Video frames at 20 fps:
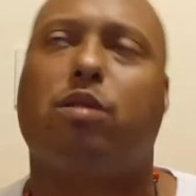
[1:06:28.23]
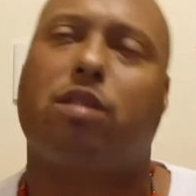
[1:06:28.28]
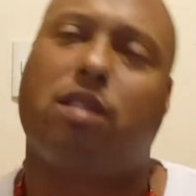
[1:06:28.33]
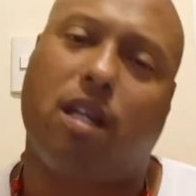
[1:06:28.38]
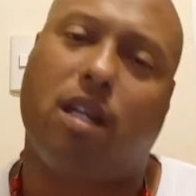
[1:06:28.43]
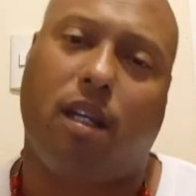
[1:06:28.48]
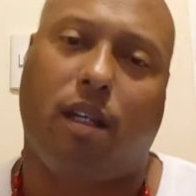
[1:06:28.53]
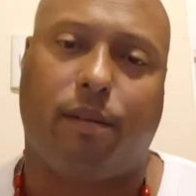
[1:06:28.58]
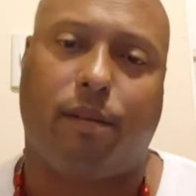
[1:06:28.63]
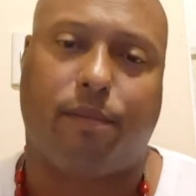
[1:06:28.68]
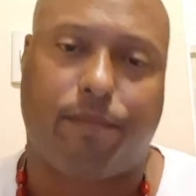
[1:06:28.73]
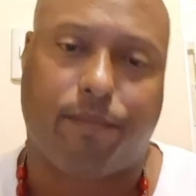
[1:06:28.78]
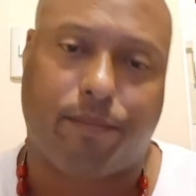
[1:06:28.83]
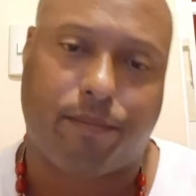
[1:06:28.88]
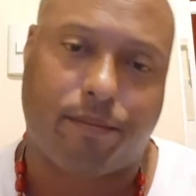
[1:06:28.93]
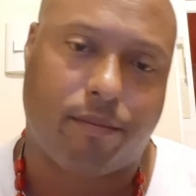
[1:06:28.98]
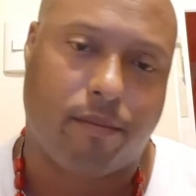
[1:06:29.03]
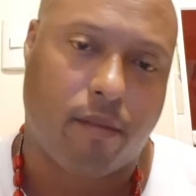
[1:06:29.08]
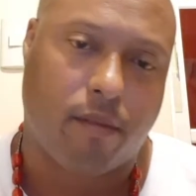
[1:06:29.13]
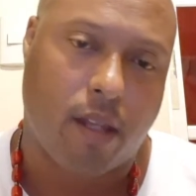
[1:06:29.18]
see.
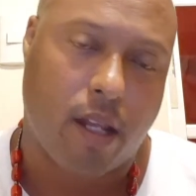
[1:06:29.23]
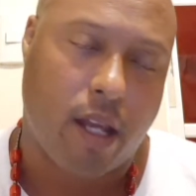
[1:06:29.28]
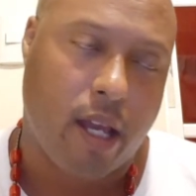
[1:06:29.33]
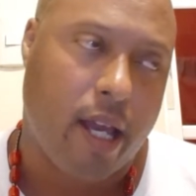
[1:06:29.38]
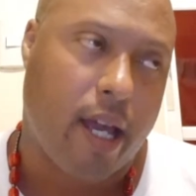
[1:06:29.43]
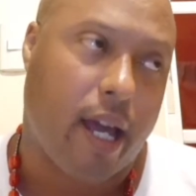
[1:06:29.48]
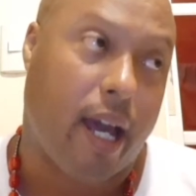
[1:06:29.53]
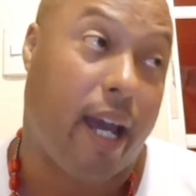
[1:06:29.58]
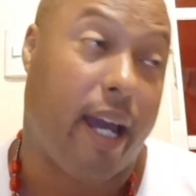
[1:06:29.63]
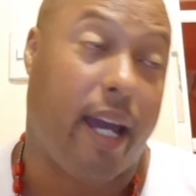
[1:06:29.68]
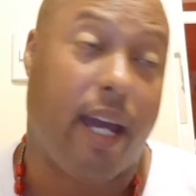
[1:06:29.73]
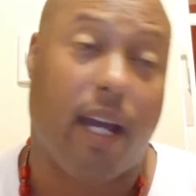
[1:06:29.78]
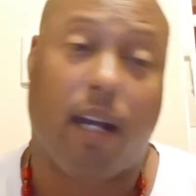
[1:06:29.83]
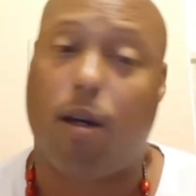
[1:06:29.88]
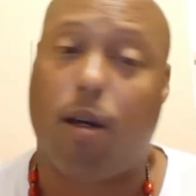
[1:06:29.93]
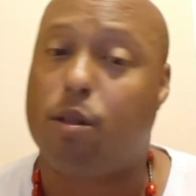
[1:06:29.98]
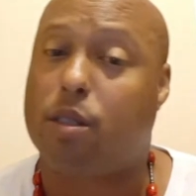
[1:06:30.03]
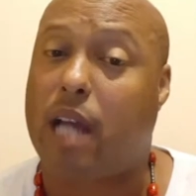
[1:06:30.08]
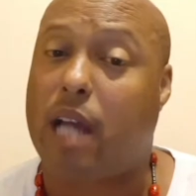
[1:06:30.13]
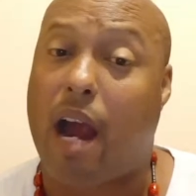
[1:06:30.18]
And here
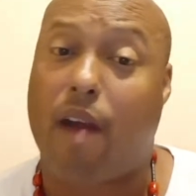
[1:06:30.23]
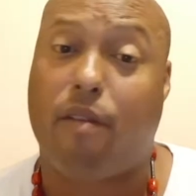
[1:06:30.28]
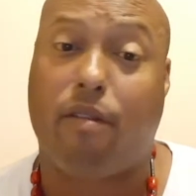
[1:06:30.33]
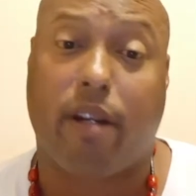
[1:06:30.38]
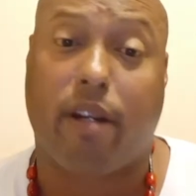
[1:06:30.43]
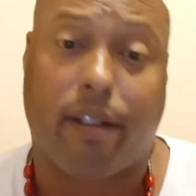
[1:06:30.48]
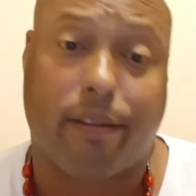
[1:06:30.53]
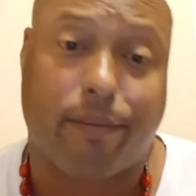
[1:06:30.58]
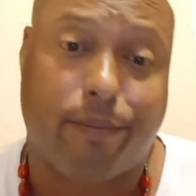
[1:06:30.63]
goes Kyrie.